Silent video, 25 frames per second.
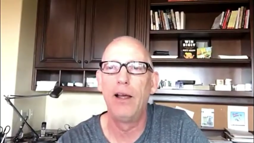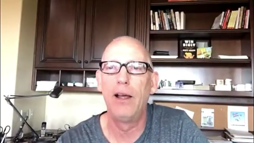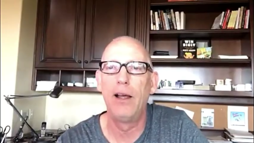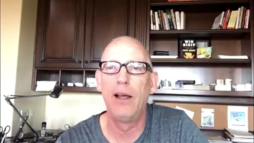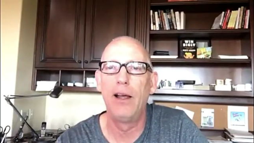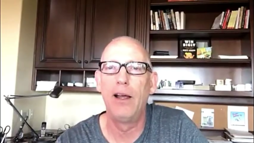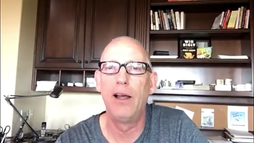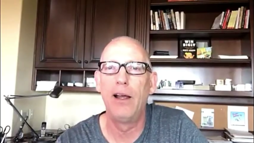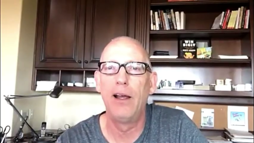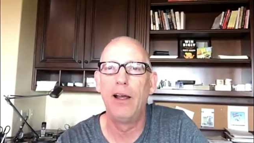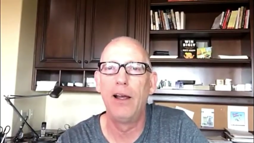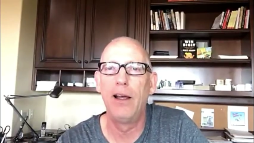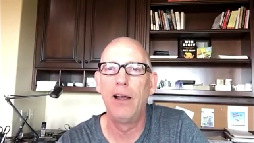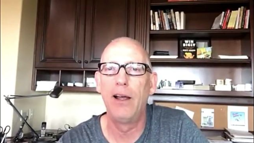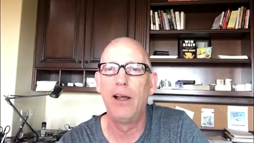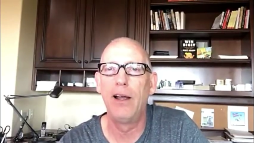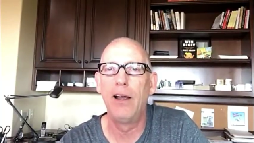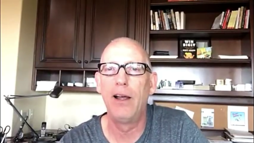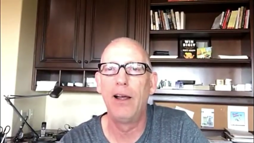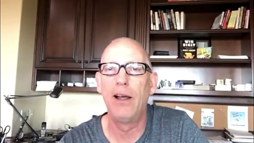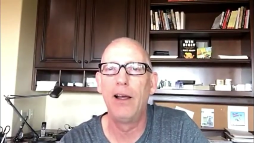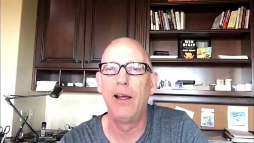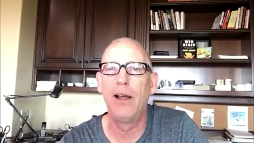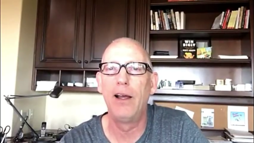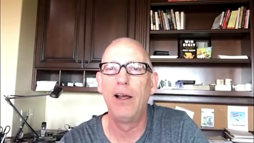
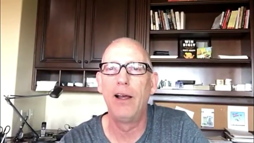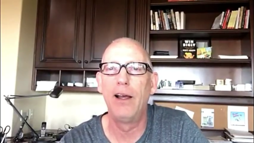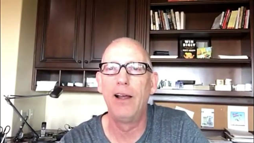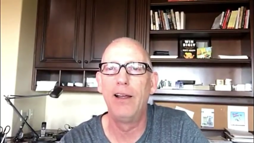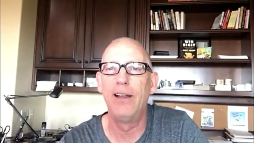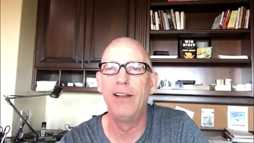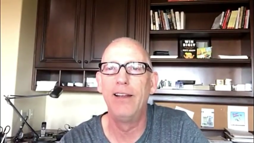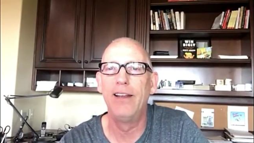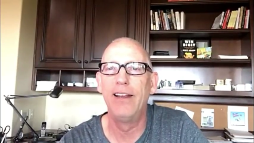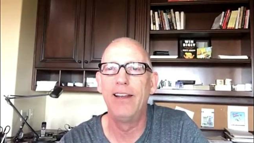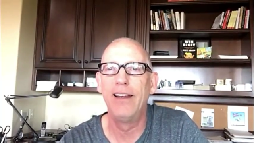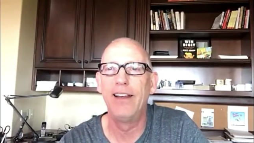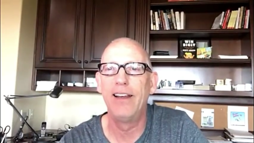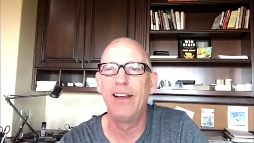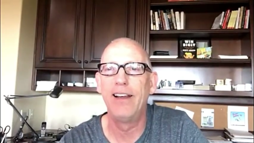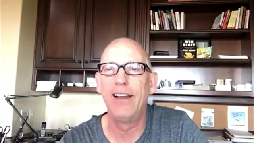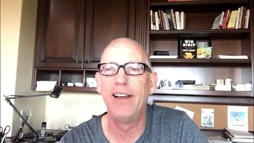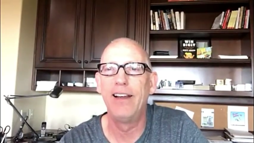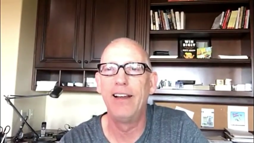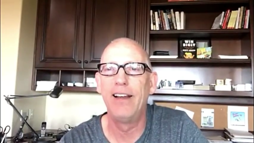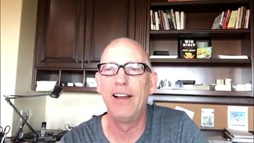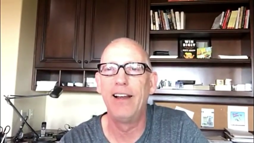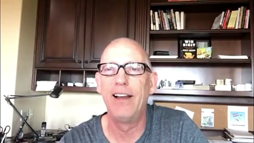No one is speaking in this clip.